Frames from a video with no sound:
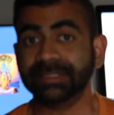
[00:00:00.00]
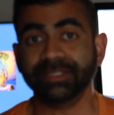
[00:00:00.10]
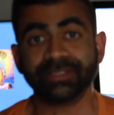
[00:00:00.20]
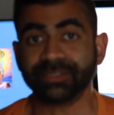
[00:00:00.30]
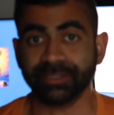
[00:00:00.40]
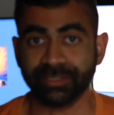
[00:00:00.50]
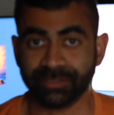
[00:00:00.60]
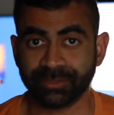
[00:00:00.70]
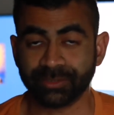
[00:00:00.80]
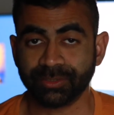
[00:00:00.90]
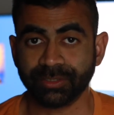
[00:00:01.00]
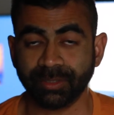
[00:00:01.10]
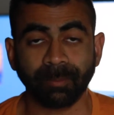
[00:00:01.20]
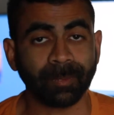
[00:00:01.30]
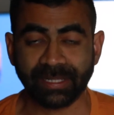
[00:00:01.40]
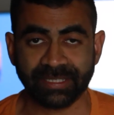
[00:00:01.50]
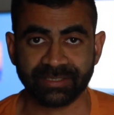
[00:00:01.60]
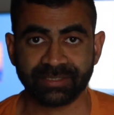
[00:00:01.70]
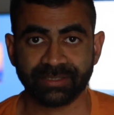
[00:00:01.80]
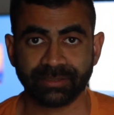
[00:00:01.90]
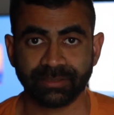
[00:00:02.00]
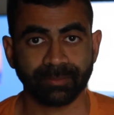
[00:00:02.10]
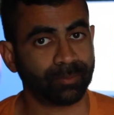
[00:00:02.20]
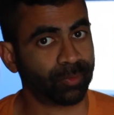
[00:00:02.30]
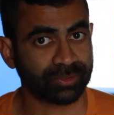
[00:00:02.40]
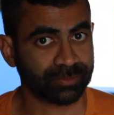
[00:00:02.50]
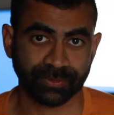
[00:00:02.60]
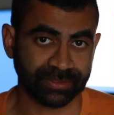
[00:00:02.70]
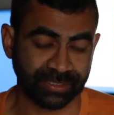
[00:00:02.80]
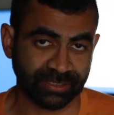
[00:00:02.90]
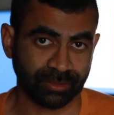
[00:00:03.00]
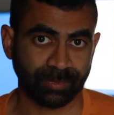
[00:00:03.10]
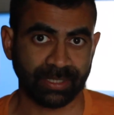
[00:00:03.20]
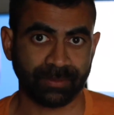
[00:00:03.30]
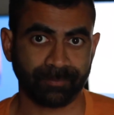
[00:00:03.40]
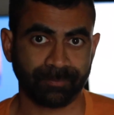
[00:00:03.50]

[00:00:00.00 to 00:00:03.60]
This is the place that most of us need to be.